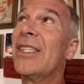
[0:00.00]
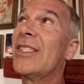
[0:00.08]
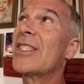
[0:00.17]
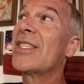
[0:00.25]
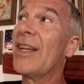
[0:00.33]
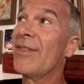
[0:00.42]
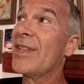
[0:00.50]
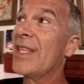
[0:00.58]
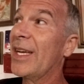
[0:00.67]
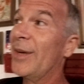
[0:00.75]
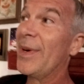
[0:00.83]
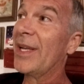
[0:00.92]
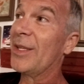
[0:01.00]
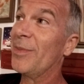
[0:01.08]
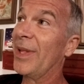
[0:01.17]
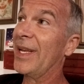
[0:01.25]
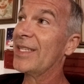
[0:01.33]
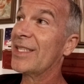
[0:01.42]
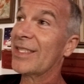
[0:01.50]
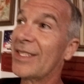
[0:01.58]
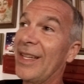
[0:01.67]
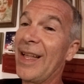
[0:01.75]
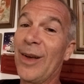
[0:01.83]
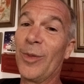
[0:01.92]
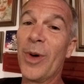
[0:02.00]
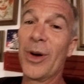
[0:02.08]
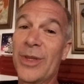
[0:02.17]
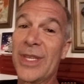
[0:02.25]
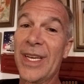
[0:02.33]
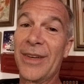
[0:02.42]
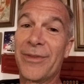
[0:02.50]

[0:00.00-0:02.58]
Just everything about the place is clown motif,